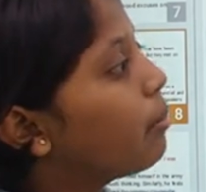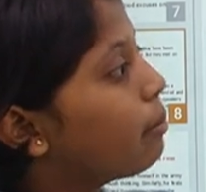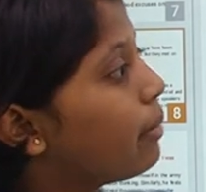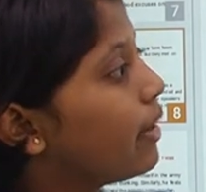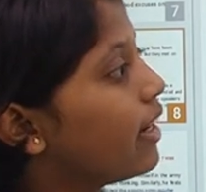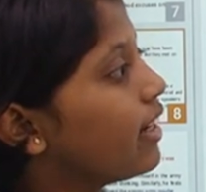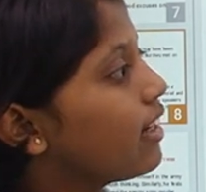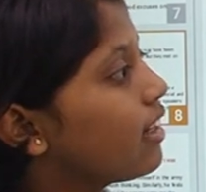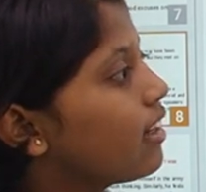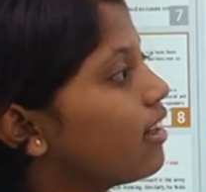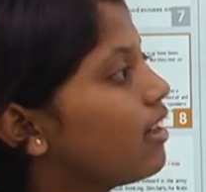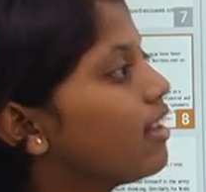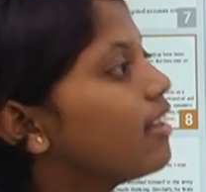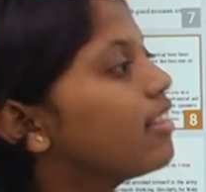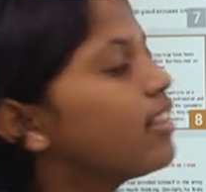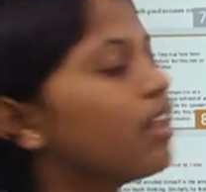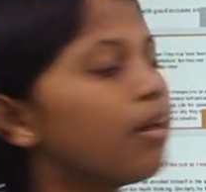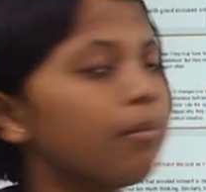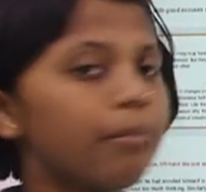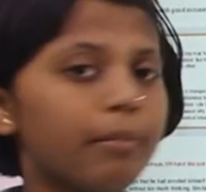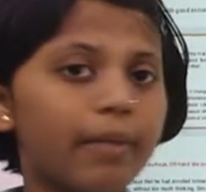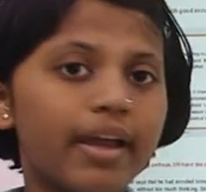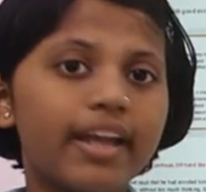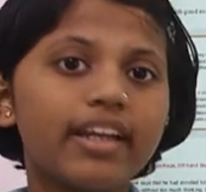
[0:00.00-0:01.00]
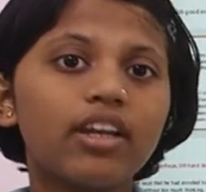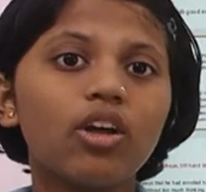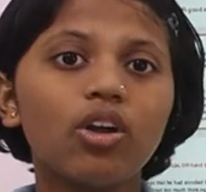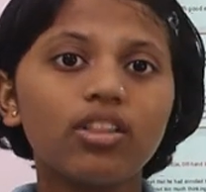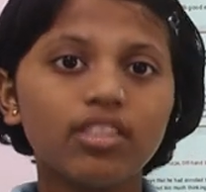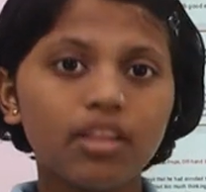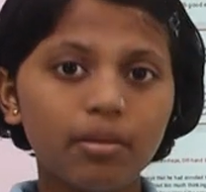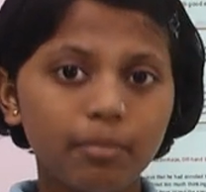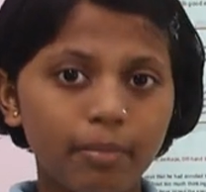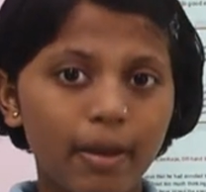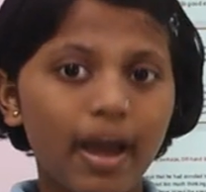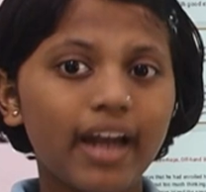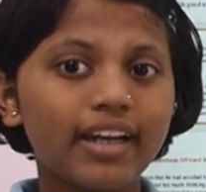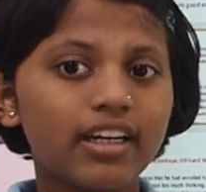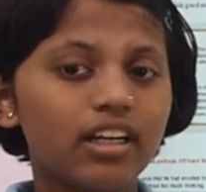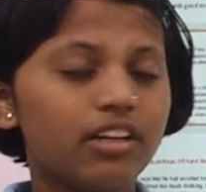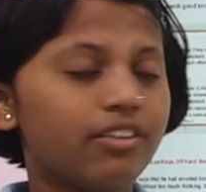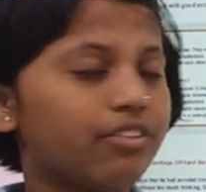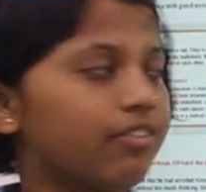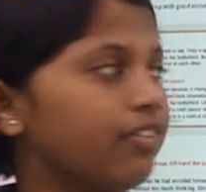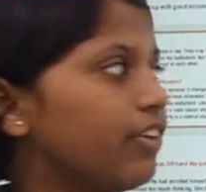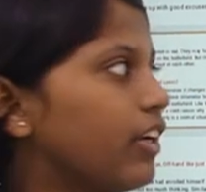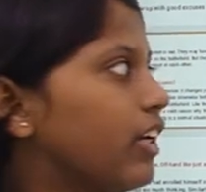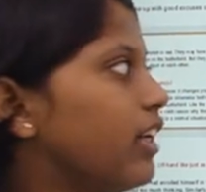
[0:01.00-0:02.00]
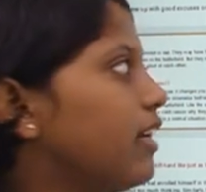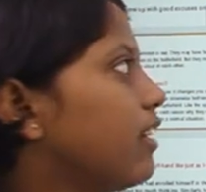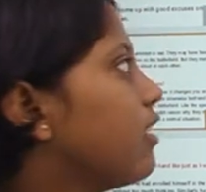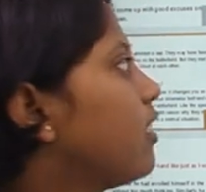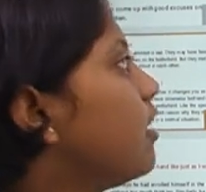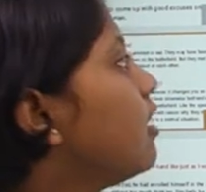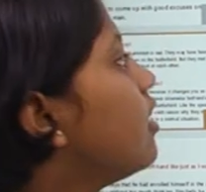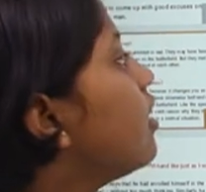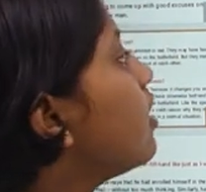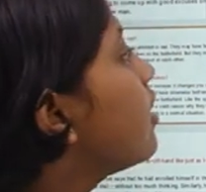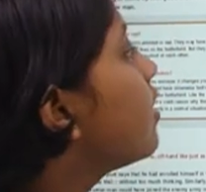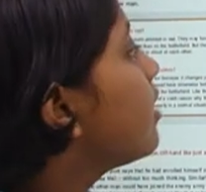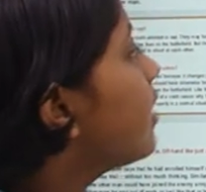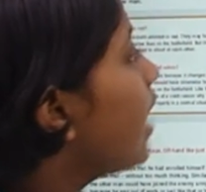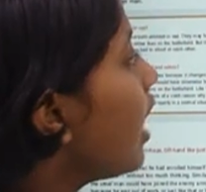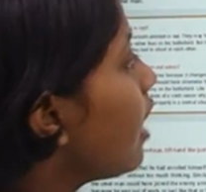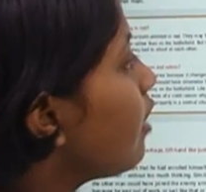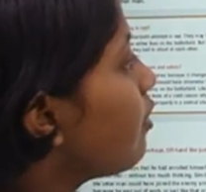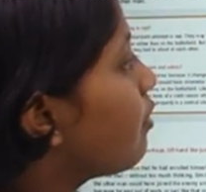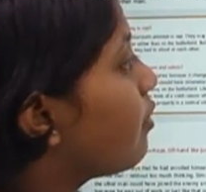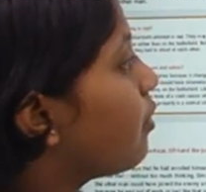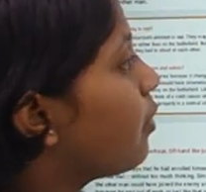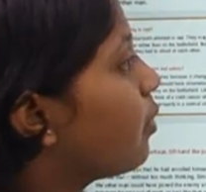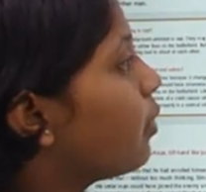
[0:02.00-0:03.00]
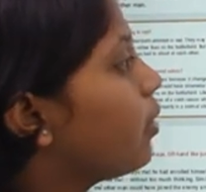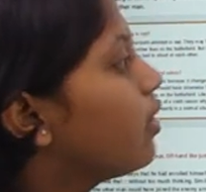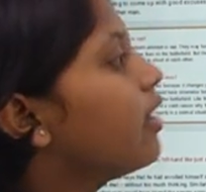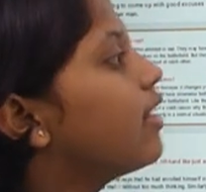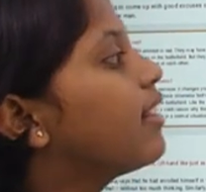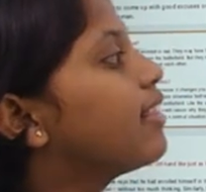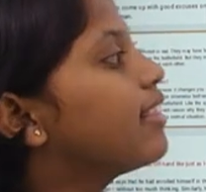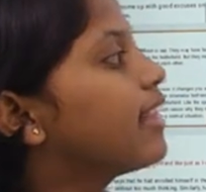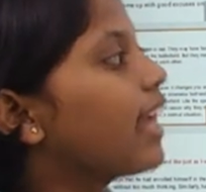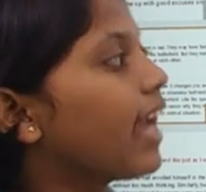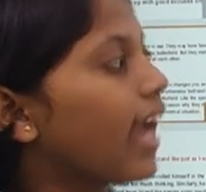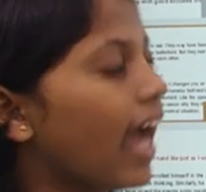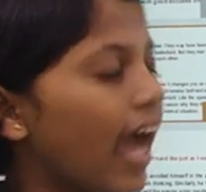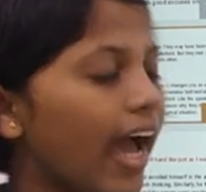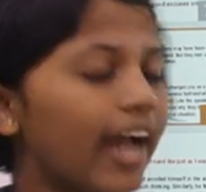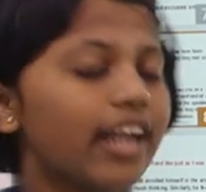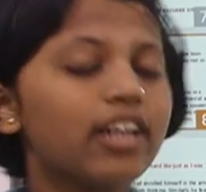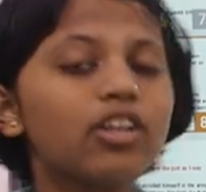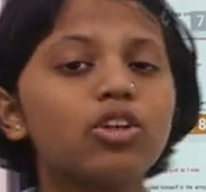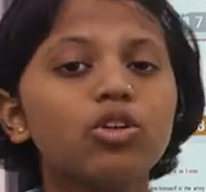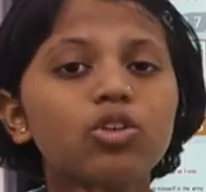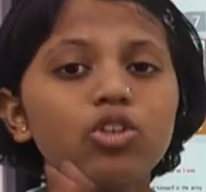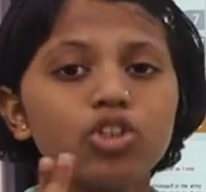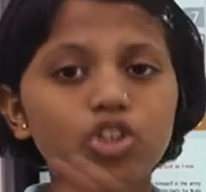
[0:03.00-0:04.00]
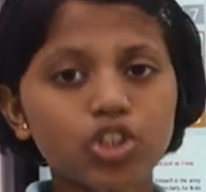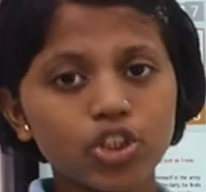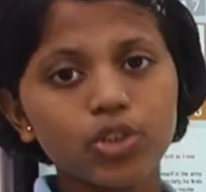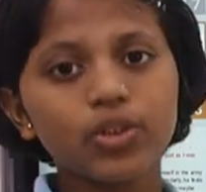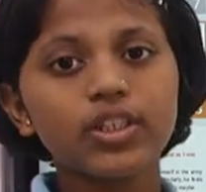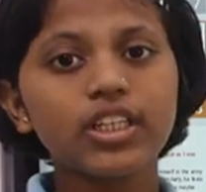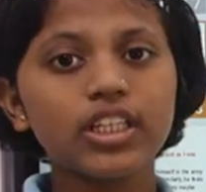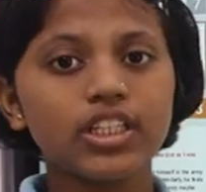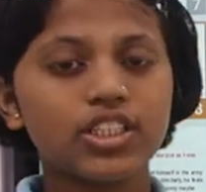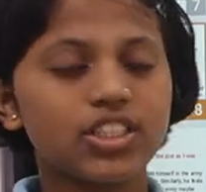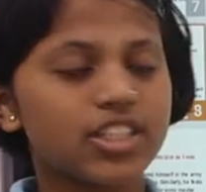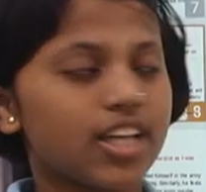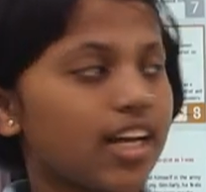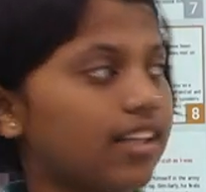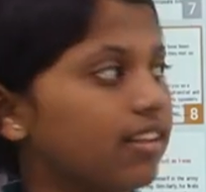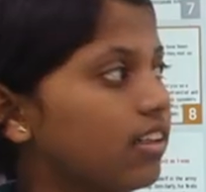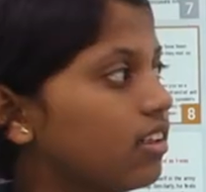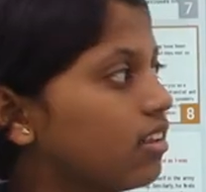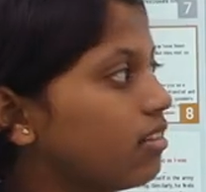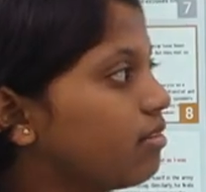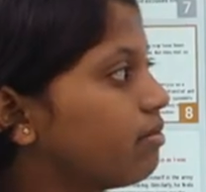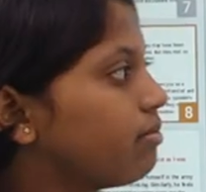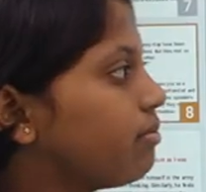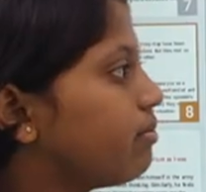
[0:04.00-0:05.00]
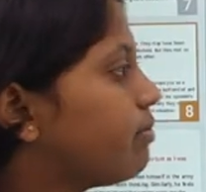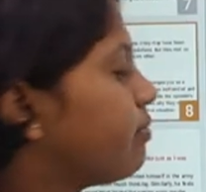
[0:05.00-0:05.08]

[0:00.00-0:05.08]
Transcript: But they met on the battlefield, therefore they had to shoot each other.